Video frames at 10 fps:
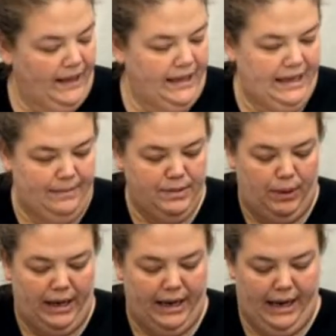It keeps
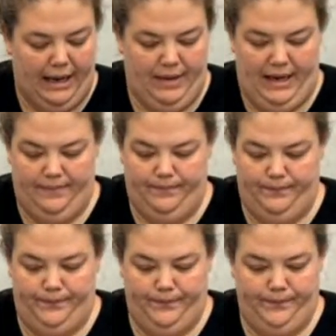breaking on me.
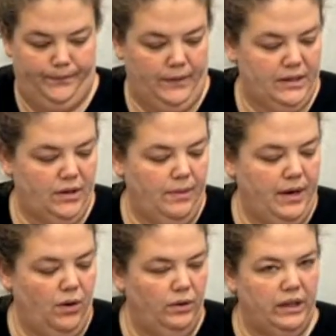So I'm
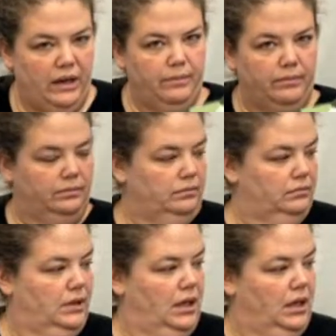going to hold it up
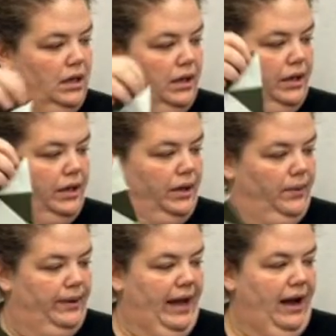
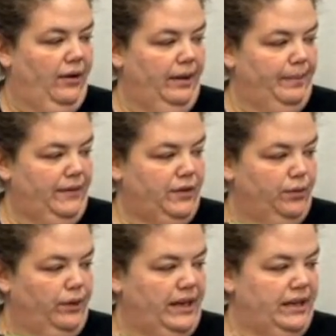without. I'm going to have to
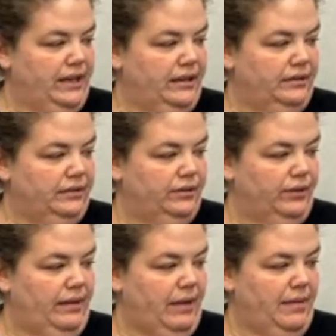
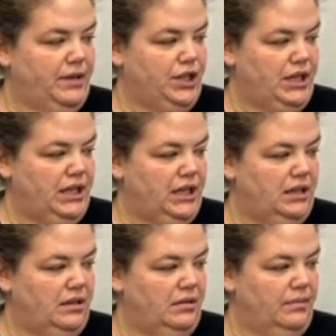re-thread my
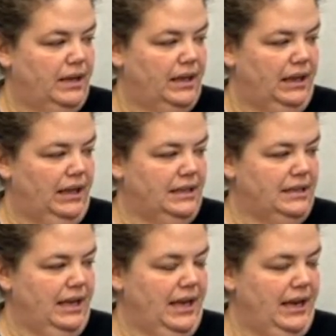machine. But it looks
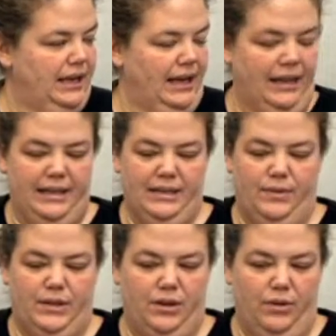like, yeah, these
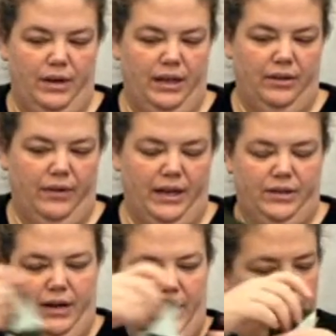ones are going in the right
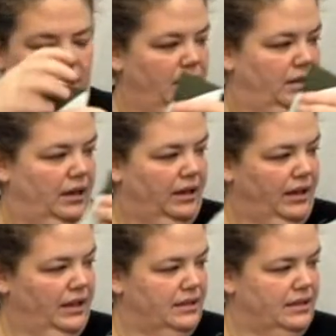direction. I
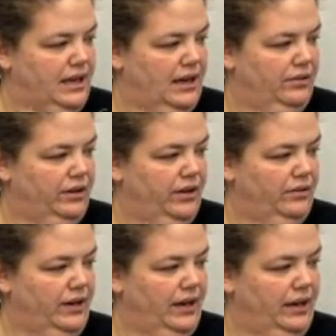think it's down though,
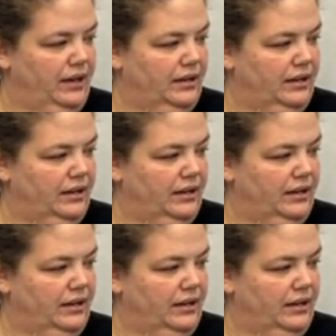right?